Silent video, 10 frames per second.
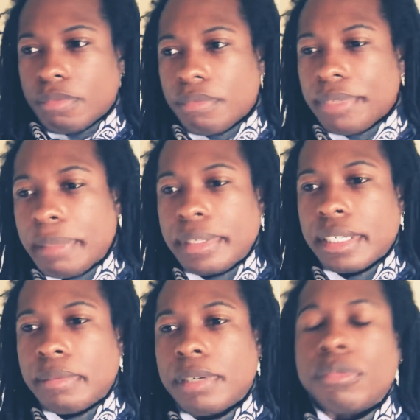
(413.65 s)
maybe
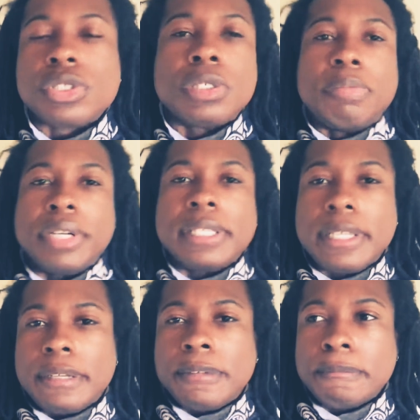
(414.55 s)
an emotional
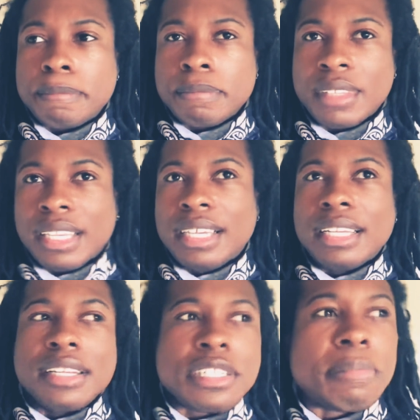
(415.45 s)
breakdown
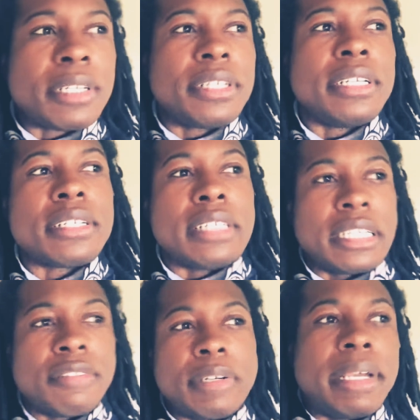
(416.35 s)
doesn't mean you need to think
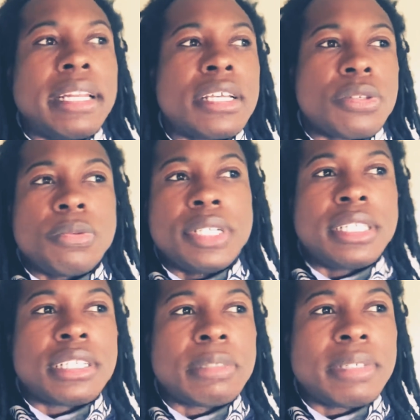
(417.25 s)
of your man as weak.
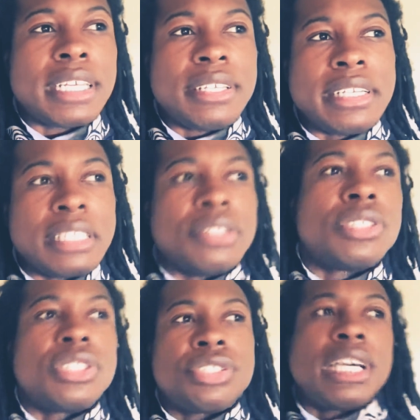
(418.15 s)
Doesn't mean that you need to lose
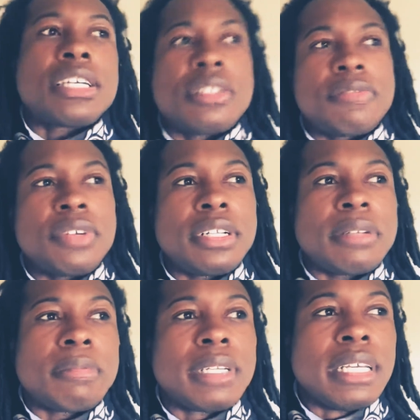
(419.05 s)
attraction for
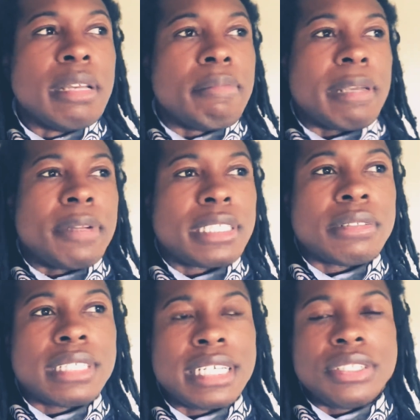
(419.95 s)
them. Maybe that's
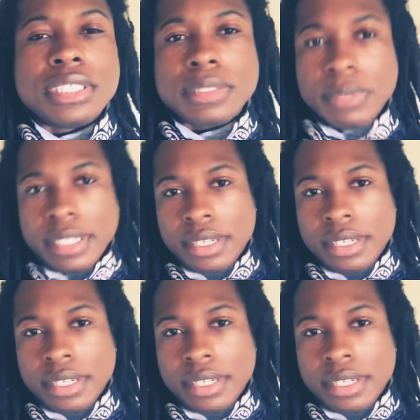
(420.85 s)
something that you just really